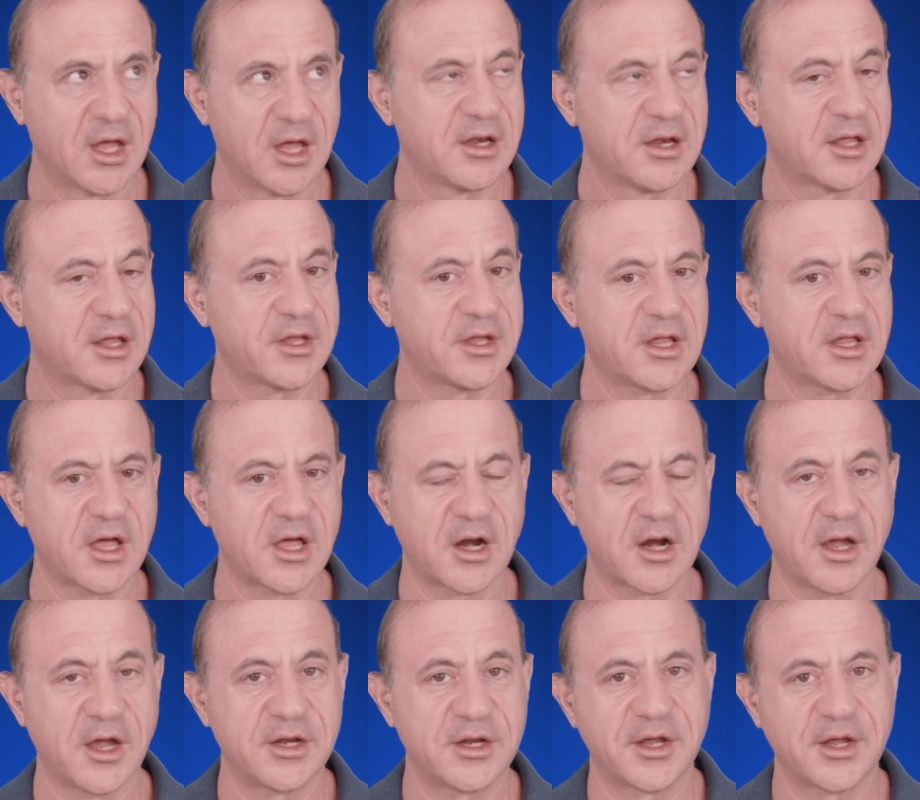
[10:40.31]
Now, the cloud
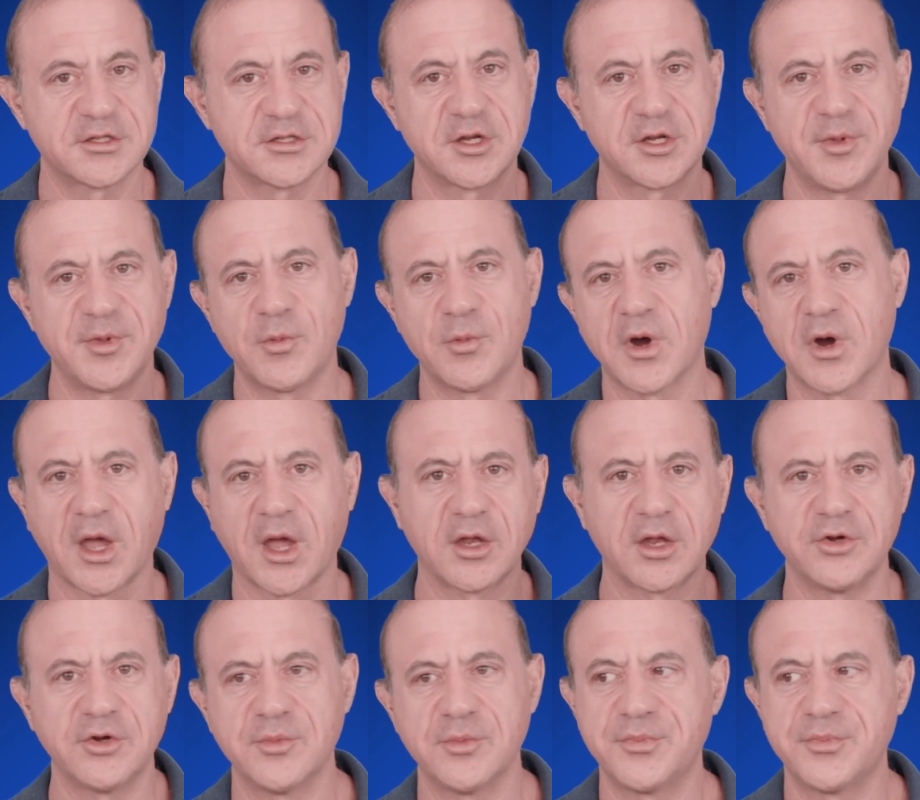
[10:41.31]
architect is going to be working
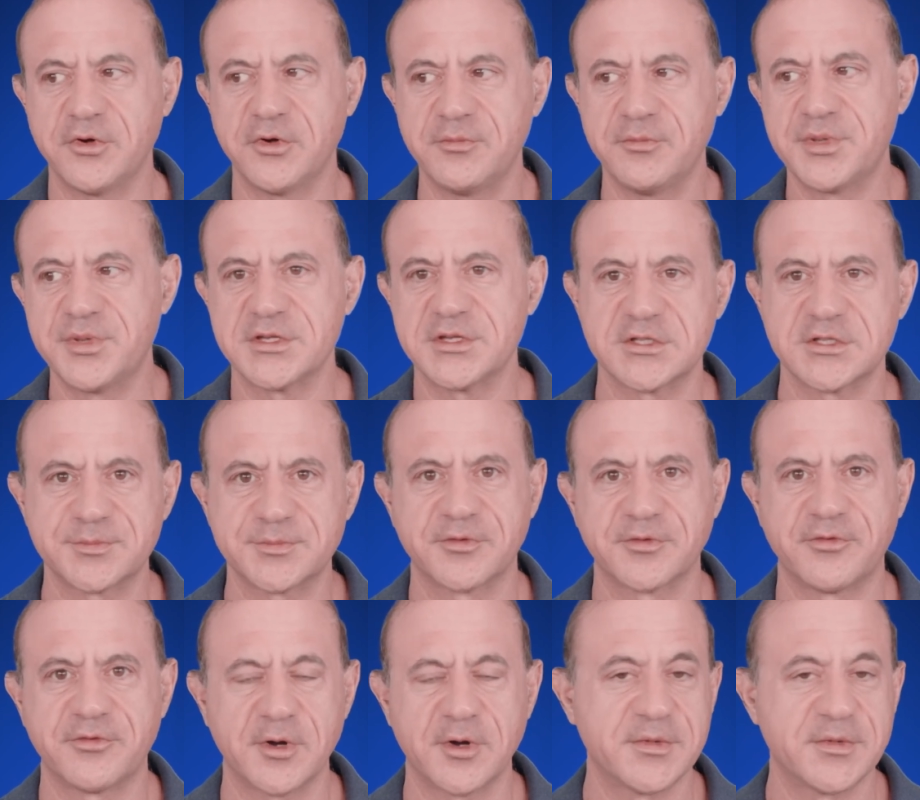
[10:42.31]
to improve business
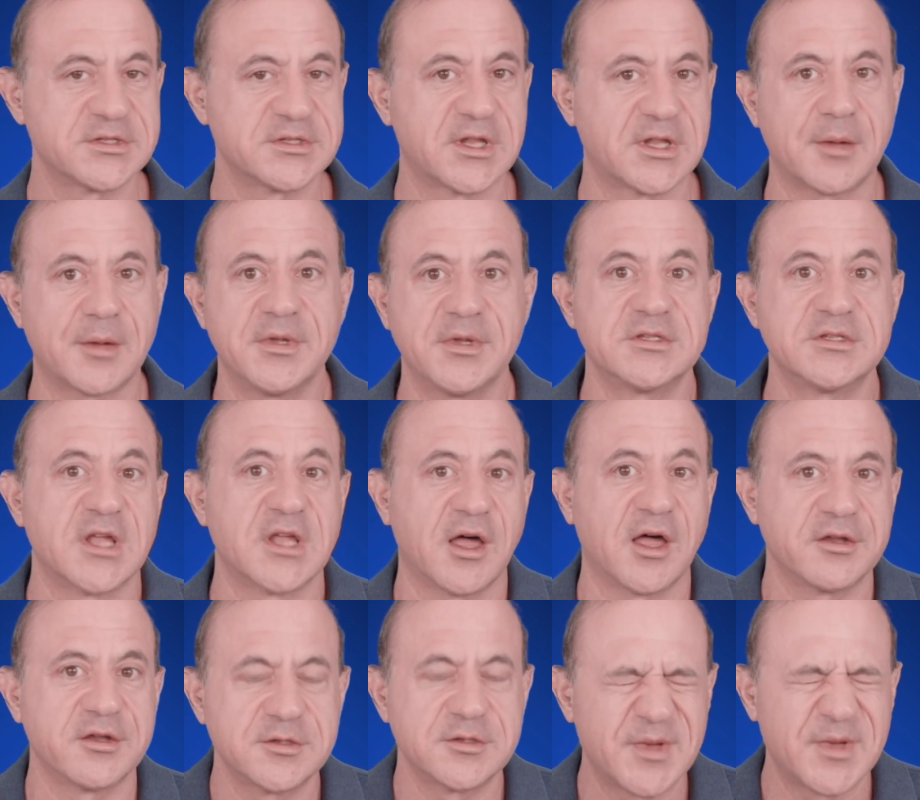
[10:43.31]
performance, and that means
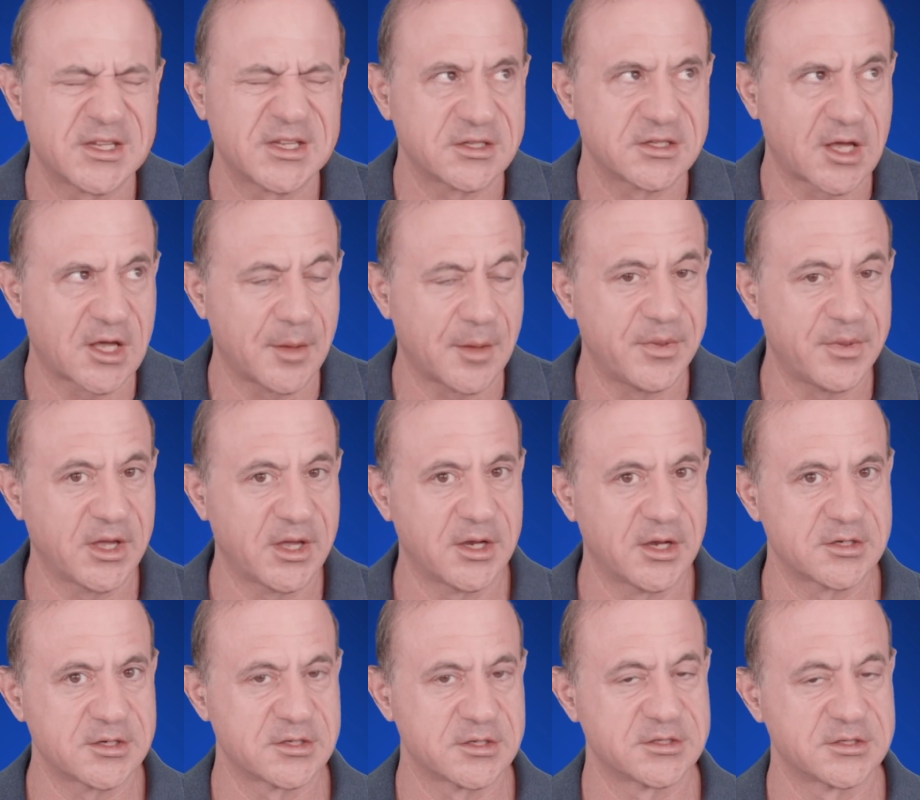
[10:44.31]
knowledge of business
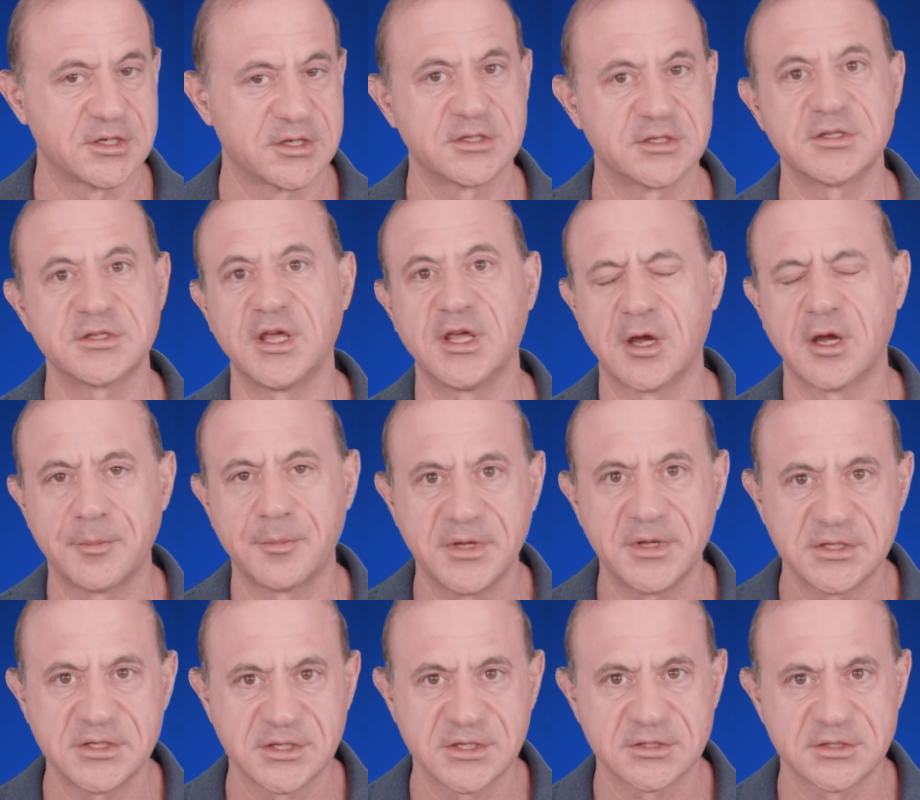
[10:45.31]
applications such as E R
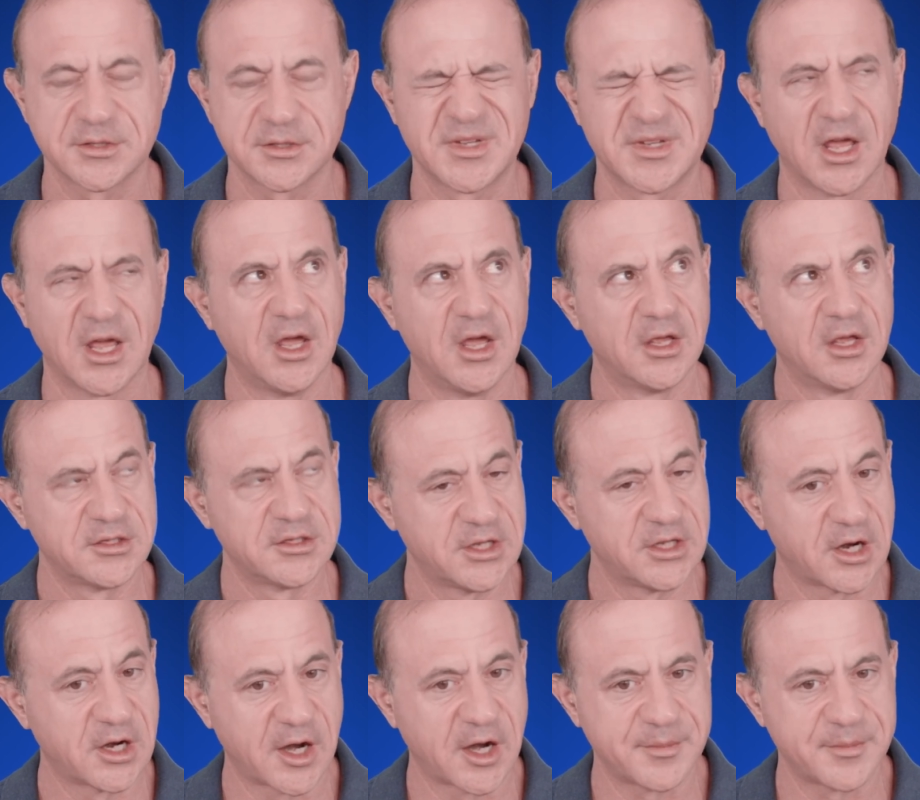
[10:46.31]
P systems, C
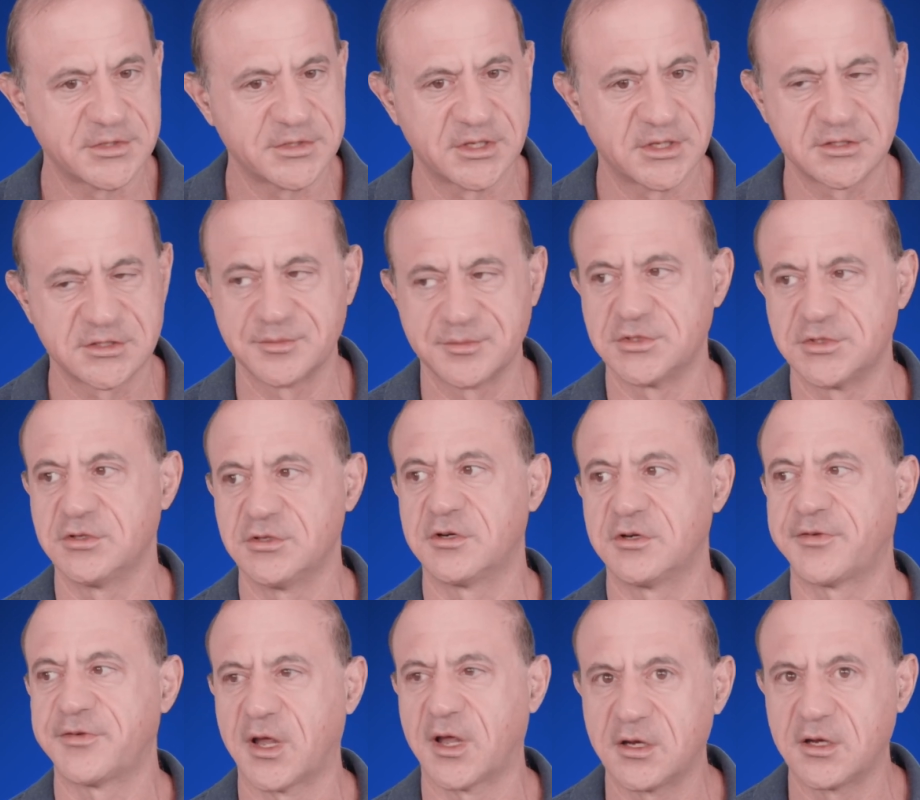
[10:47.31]
R M systems,
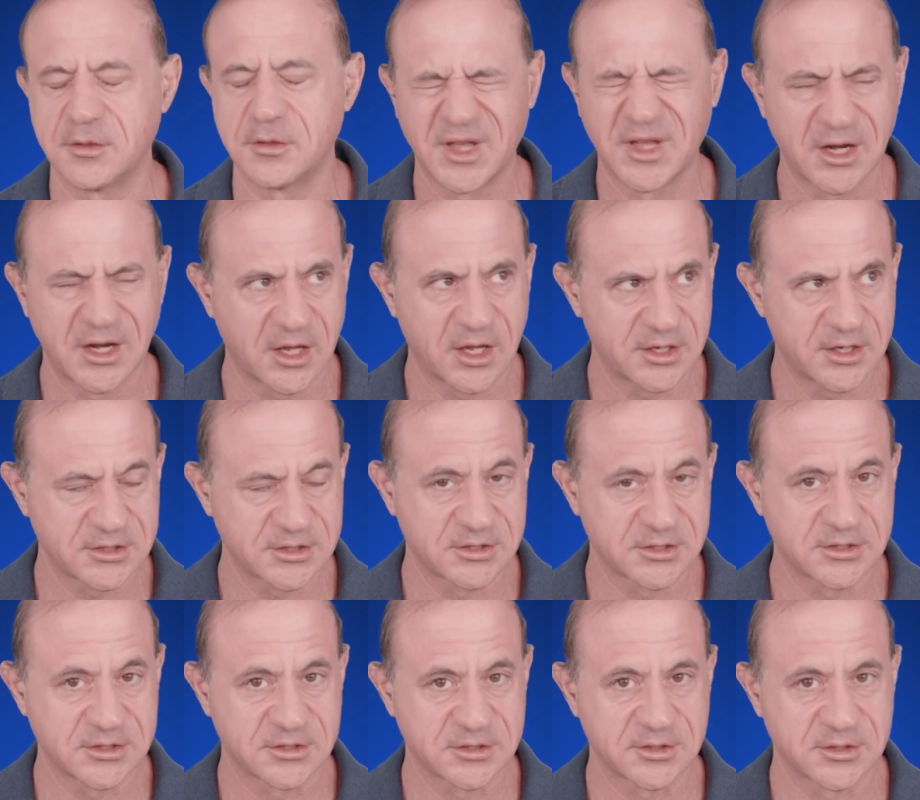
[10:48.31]
unified communication
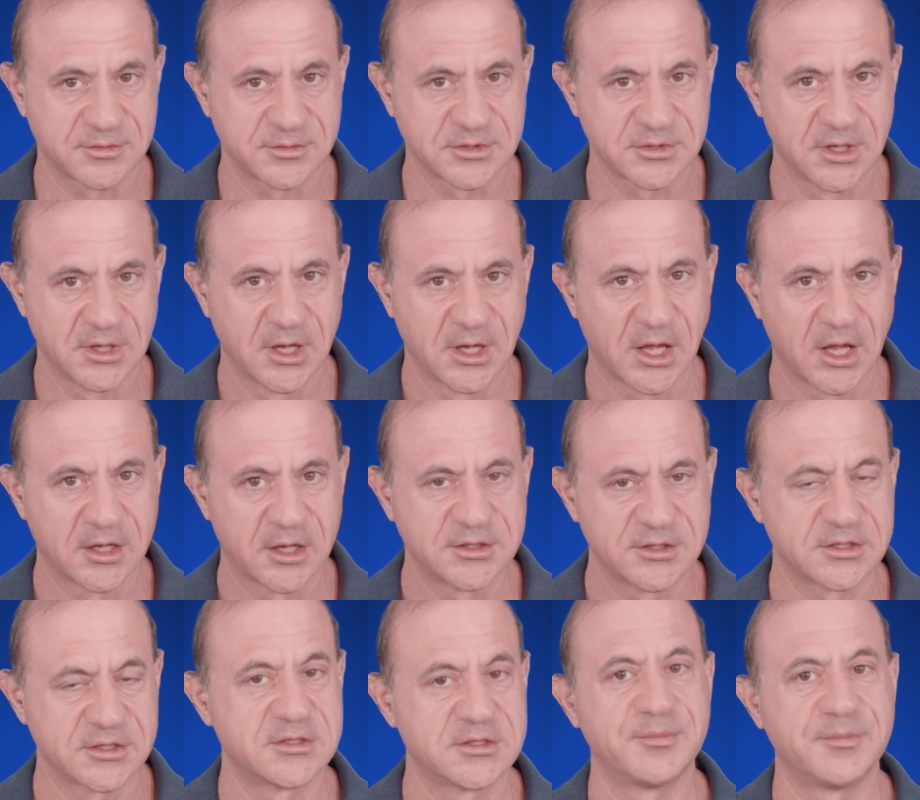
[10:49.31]
systems,
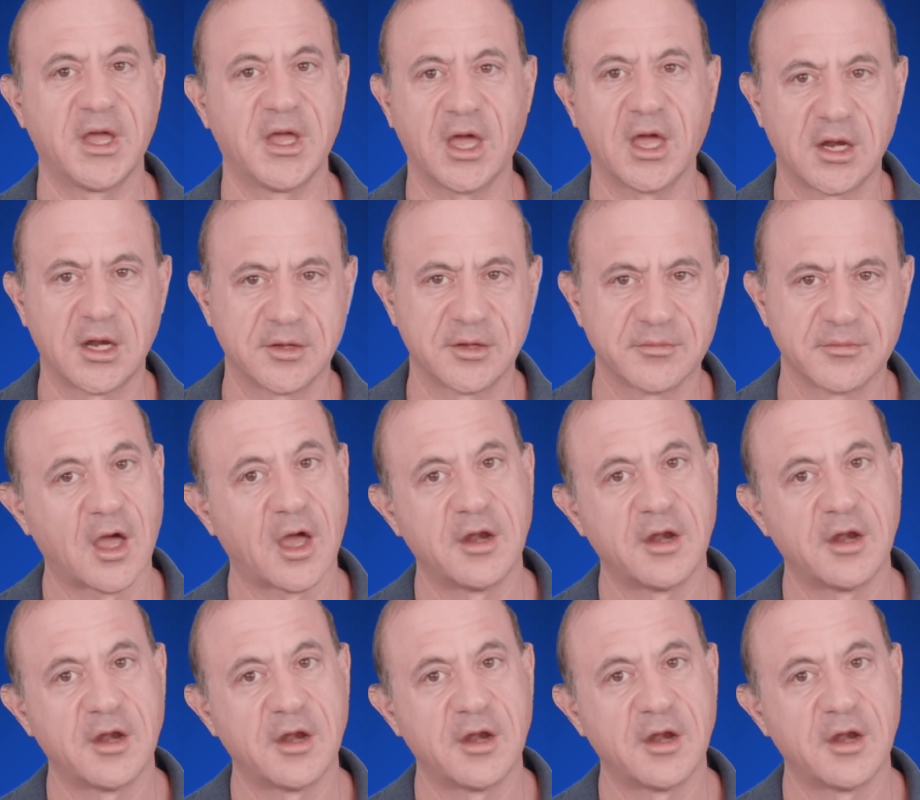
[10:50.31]
just the beginning.